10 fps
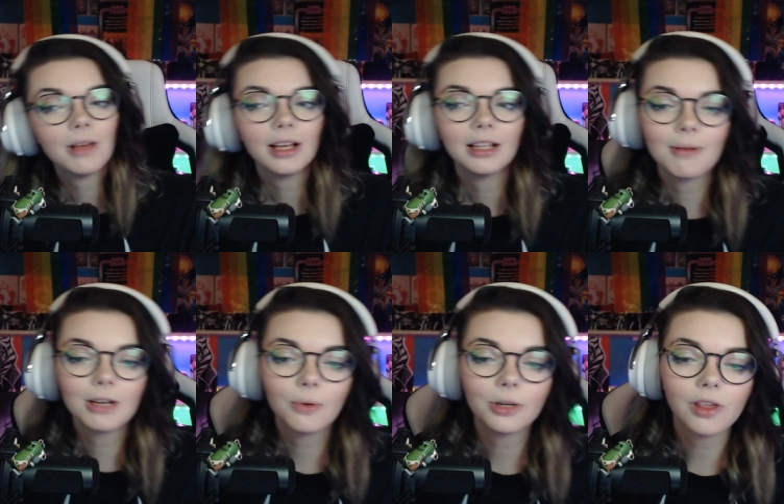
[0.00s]
let me
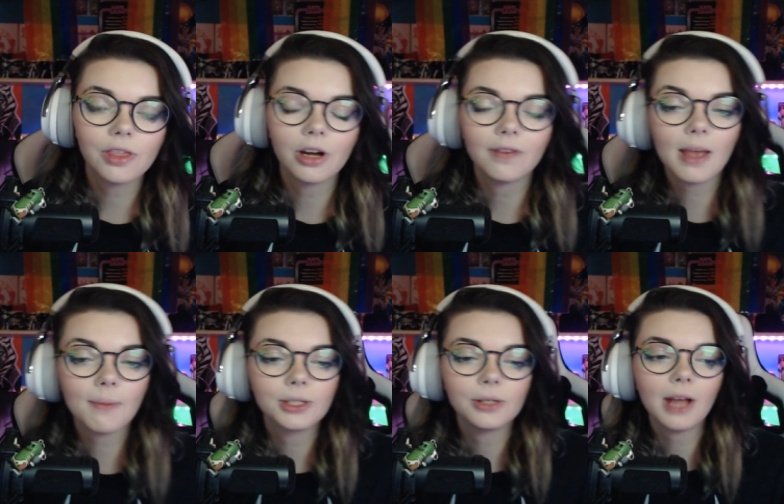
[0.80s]
know what you thought of the
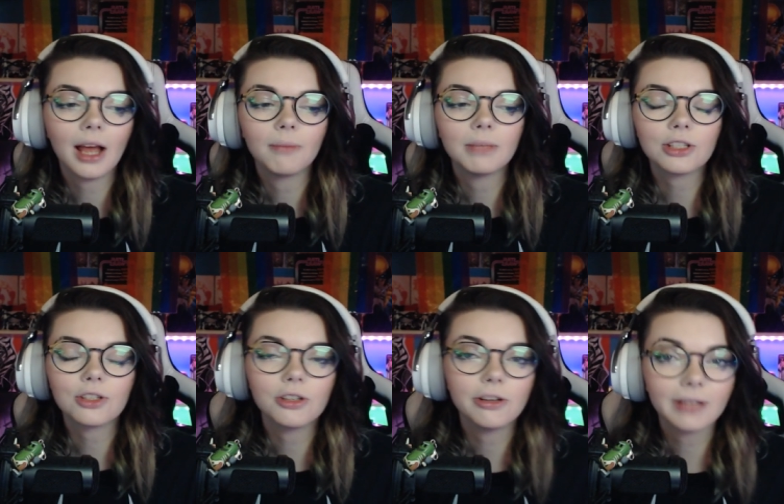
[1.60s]
episode and make
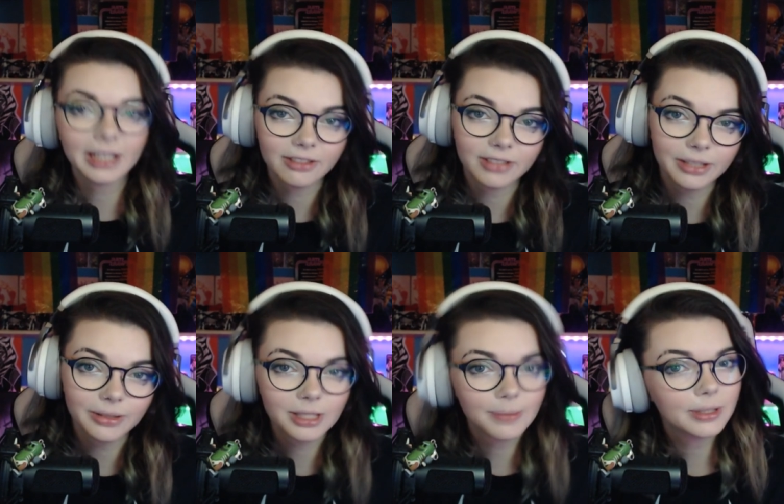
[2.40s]
sure you like the video
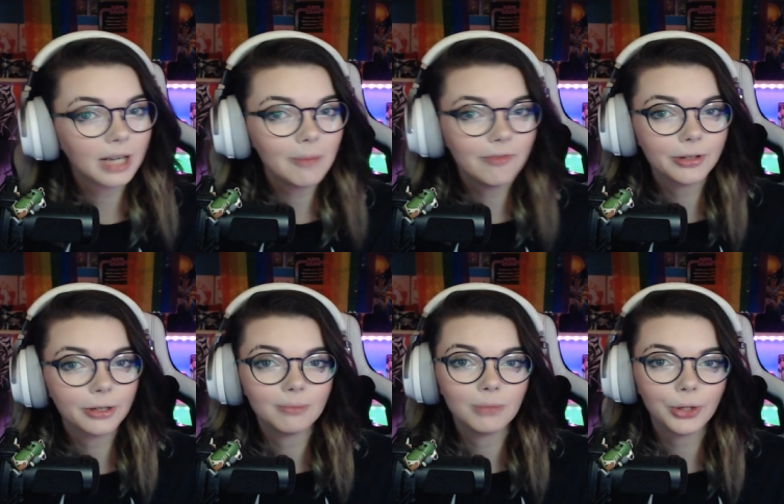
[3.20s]
and subscribe
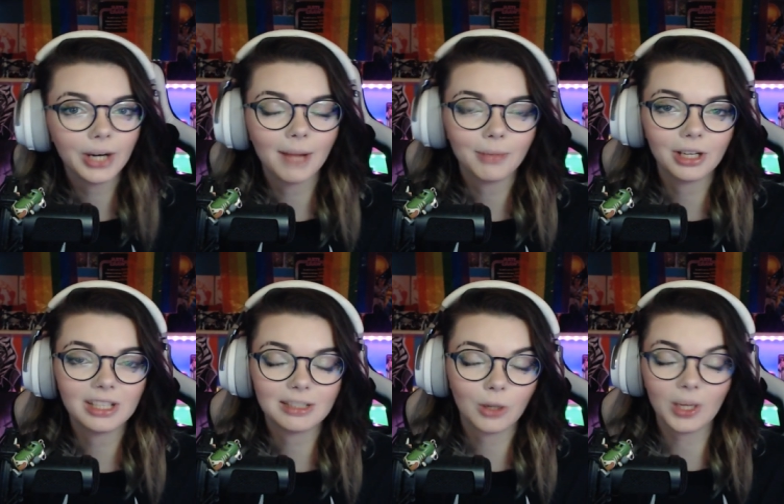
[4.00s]
for more i'm gonna
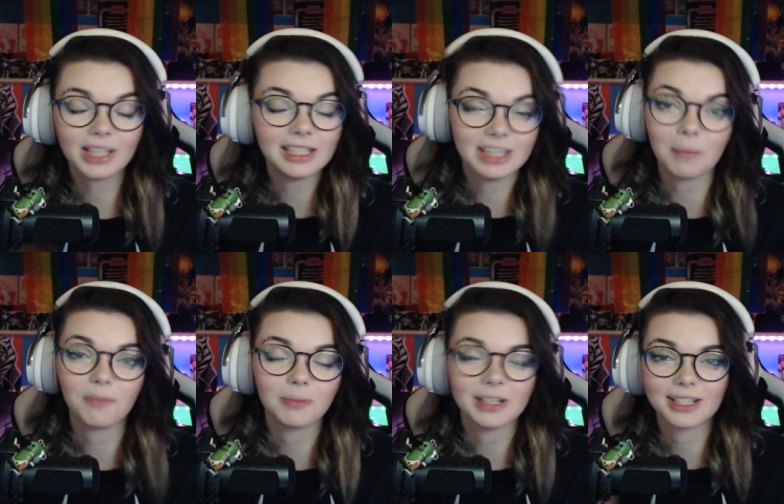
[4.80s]
quickly dip
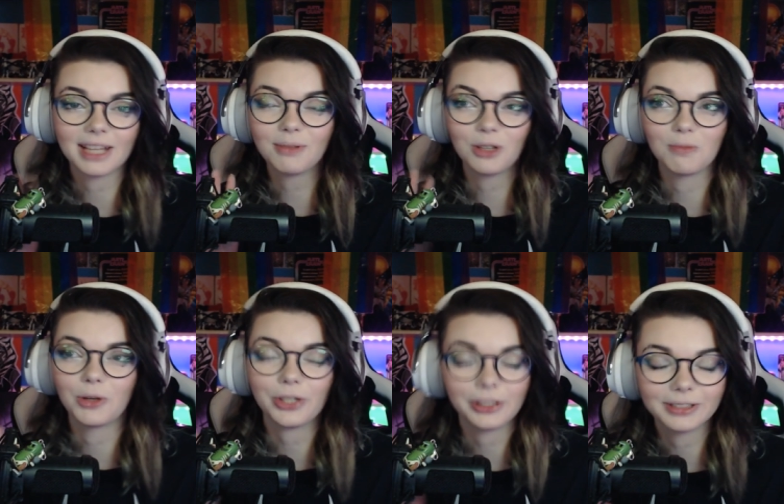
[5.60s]
from this because i'm too
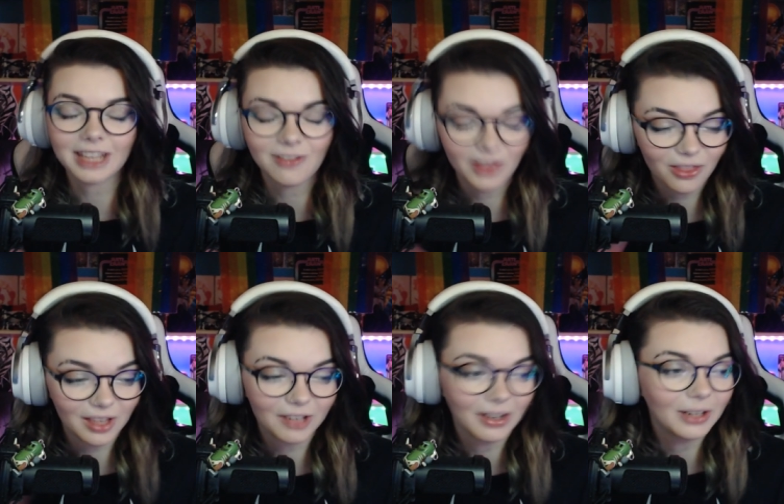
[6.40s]
emotional to even
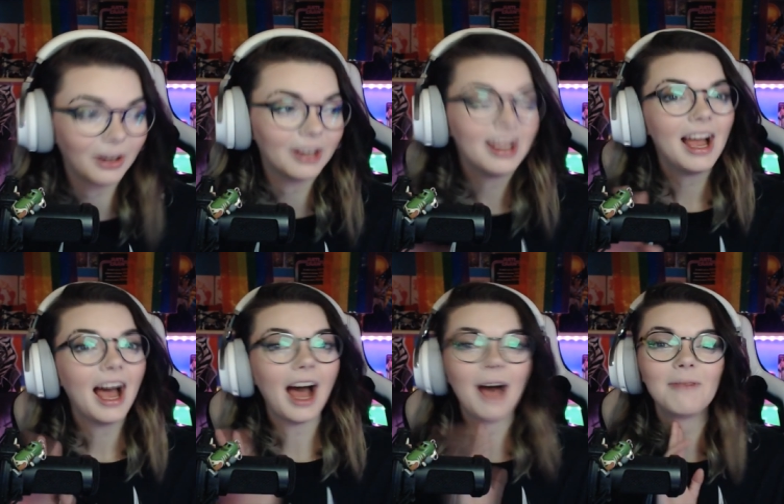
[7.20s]
think right now
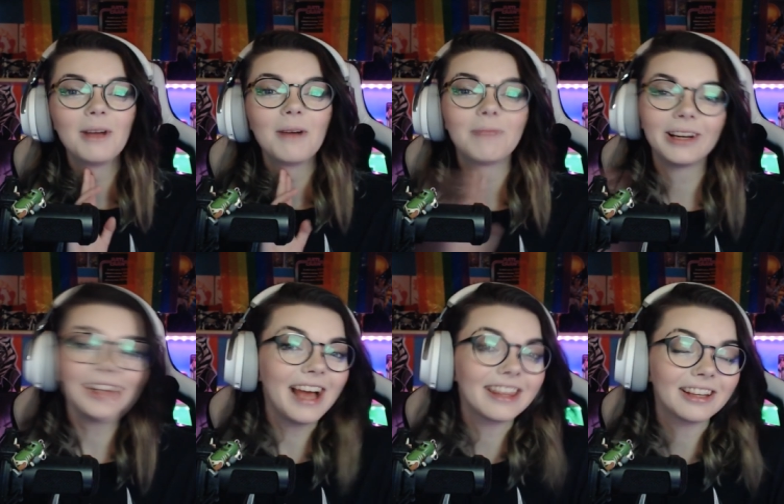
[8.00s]
um but
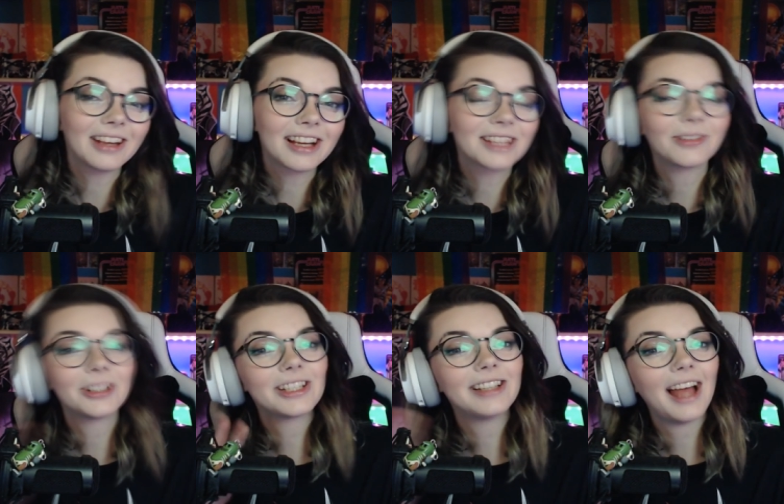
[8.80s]
yeah thank you guys for
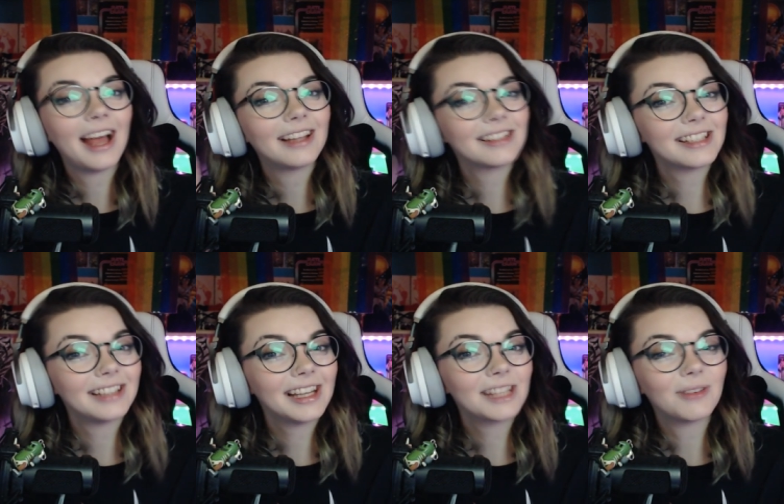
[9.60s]
watching and I'll see you
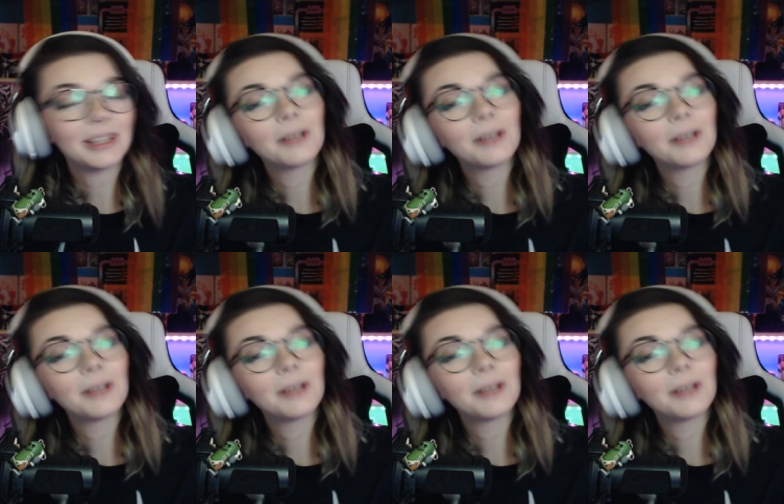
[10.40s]
next video